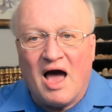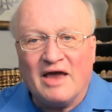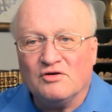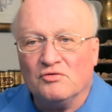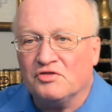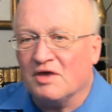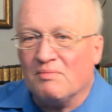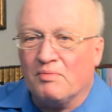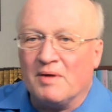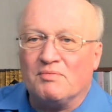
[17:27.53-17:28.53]
I don't
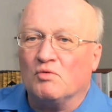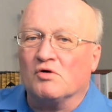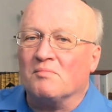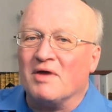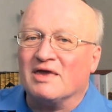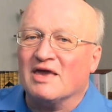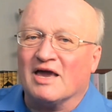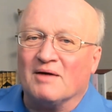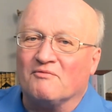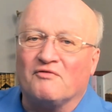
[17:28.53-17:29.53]
think people were
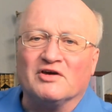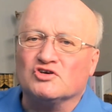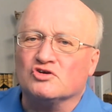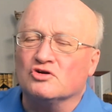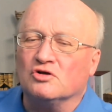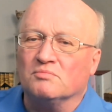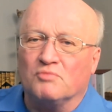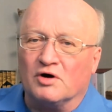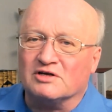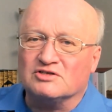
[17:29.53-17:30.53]
making up fictional
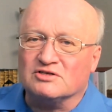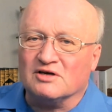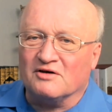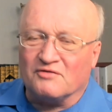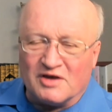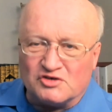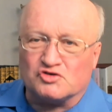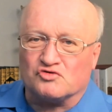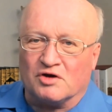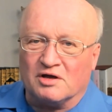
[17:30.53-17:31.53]
books of
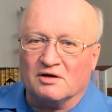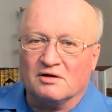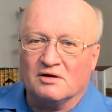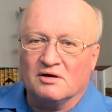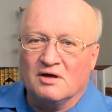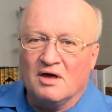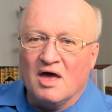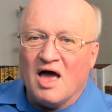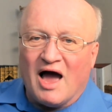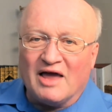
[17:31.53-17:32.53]
history.
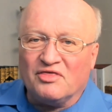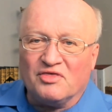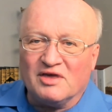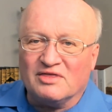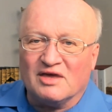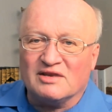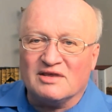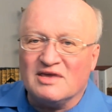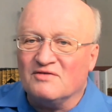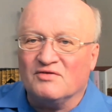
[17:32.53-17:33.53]
I think
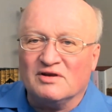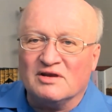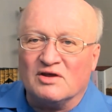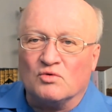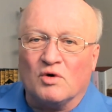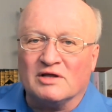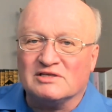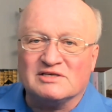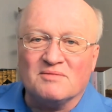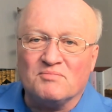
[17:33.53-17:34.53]
that even in
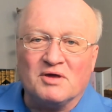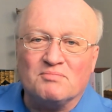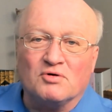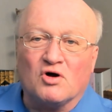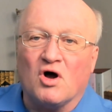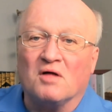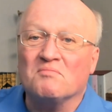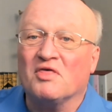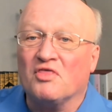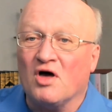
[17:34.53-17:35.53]
what some people call
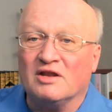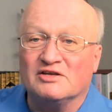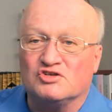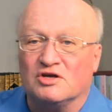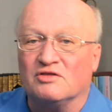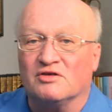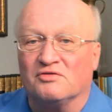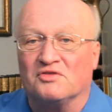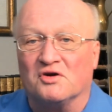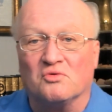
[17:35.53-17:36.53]
mythology,
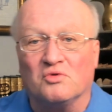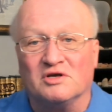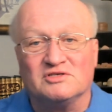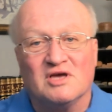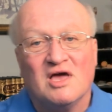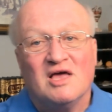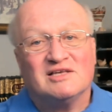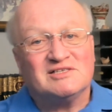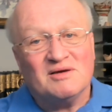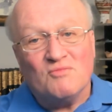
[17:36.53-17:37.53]
that there was
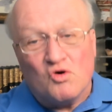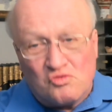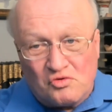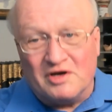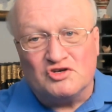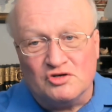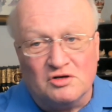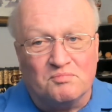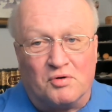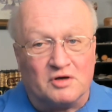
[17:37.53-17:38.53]
some
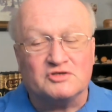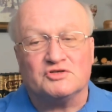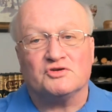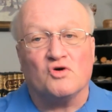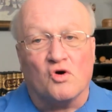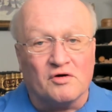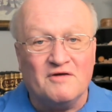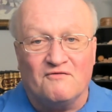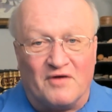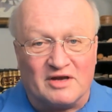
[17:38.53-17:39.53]
original person or
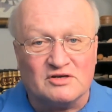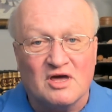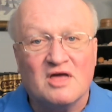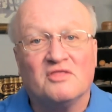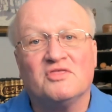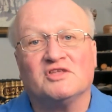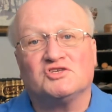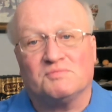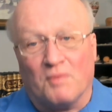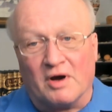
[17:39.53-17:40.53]
event
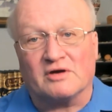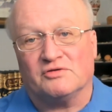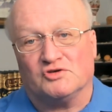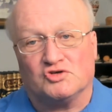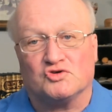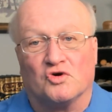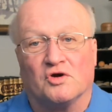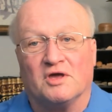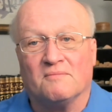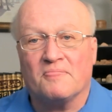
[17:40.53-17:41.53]
that sparked the
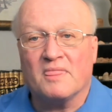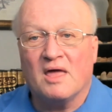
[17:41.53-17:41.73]
story.